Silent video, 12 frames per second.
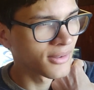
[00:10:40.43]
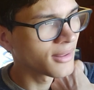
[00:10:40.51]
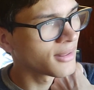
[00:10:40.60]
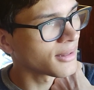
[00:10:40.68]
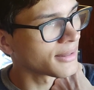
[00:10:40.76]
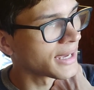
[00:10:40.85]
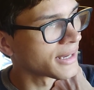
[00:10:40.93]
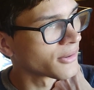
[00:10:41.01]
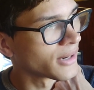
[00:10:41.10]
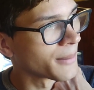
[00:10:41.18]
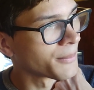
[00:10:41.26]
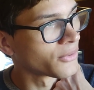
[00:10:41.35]
the latter
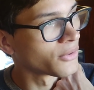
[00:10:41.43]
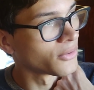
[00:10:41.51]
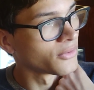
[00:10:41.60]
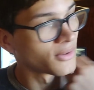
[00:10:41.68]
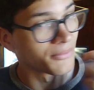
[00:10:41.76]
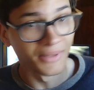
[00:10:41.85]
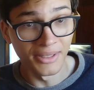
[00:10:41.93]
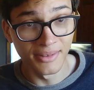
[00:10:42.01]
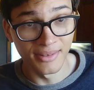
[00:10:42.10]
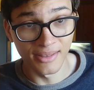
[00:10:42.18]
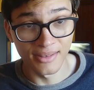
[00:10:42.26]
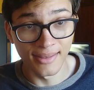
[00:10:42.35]
episodes of these
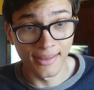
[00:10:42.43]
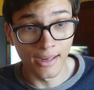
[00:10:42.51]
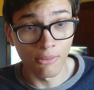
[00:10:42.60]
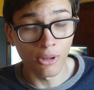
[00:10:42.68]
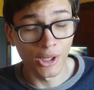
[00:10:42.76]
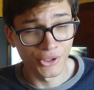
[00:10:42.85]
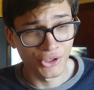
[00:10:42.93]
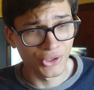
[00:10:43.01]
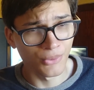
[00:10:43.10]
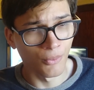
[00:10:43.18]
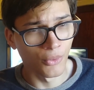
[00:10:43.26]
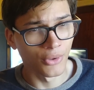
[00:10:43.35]
6 that I
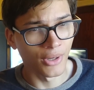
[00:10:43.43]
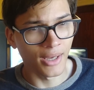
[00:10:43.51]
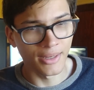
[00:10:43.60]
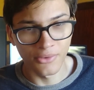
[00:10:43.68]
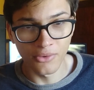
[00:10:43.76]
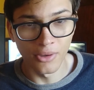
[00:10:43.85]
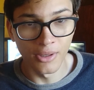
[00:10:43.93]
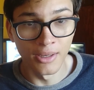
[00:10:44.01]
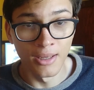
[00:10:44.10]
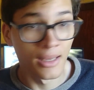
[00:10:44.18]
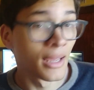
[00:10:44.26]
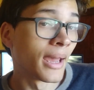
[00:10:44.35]
watched were not as good
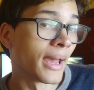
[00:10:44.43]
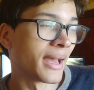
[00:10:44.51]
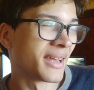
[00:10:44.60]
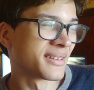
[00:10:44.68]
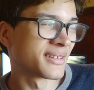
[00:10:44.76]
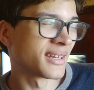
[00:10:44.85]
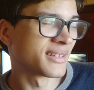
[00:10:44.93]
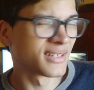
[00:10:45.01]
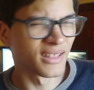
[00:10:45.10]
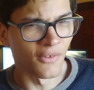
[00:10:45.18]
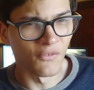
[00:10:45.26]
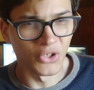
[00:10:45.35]
as I'd say
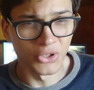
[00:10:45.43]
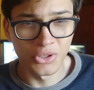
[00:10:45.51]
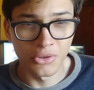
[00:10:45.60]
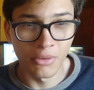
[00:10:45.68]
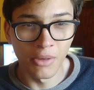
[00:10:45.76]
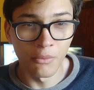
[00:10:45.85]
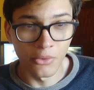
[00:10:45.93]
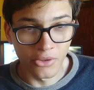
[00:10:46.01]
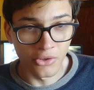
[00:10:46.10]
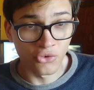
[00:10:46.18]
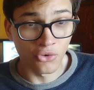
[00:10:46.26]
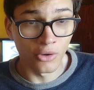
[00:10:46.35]
the first 3 were the
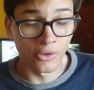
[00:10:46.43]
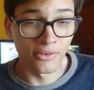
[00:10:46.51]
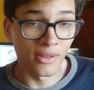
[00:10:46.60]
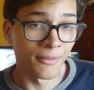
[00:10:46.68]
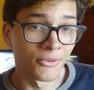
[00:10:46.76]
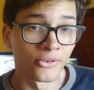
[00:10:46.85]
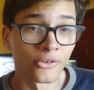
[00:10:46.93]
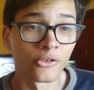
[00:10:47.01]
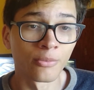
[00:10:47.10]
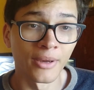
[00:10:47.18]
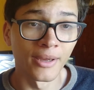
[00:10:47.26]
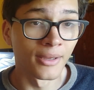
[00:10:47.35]
strongest episodes
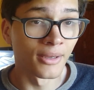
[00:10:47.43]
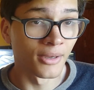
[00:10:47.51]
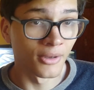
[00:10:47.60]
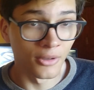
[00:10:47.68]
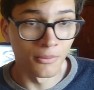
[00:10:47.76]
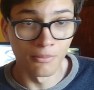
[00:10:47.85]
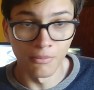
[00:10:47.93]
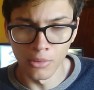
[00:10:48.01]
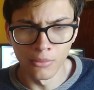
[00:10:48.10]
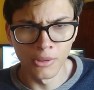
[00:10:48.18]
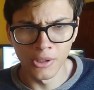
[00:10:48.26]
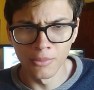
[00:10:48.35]
by a good
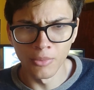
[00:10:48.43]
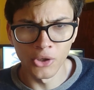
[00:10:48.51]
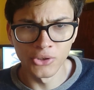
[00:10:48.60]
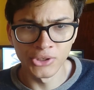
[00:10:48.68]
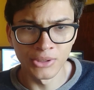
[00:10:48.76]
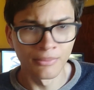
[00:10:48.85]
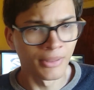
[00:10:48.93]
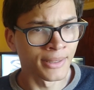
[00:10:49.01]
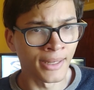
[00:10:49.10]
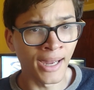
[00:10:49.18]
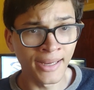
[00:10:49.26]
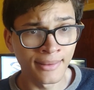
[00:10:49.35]
margin, but
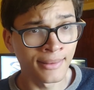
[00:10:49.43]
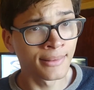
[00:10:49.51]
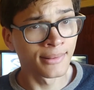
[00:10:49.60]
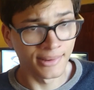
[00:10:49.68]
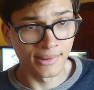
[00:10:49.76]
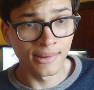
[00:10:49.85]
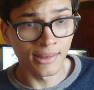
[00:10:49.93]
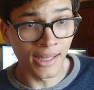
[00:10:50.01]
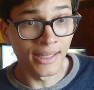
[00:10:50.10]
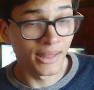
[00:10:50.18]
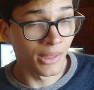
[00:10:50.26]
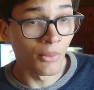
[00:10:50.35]
I did
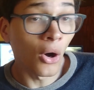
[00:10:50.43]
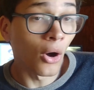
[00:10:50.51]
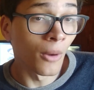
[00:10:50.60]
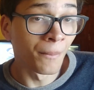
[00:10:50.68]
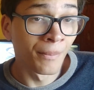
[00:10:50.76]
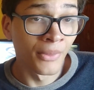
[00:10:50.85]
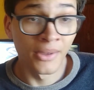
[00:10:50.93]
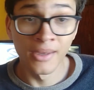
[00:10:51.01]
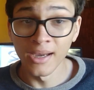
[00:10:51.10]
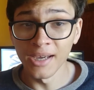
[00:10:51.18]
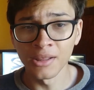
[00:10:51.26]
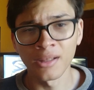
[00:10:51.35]
like them all.
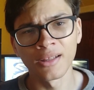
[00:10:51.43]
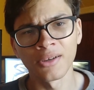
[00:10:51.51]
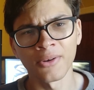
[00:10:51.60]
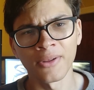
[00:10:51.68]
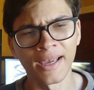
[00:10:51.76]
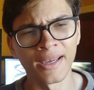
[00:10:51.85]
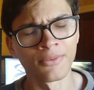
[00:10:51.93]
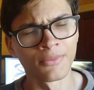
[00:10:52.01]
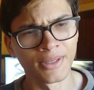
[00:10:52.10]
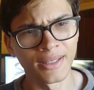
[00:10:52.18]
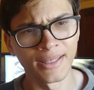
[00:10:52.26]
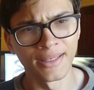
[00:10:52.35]
I thought they all had
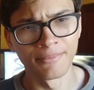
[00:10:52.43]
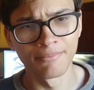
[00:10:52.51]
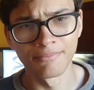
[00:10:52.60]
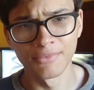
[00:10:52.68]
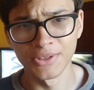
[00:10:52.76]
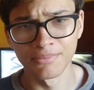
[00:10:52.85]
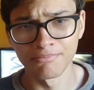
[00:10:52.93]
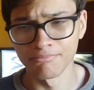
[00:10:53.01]
really just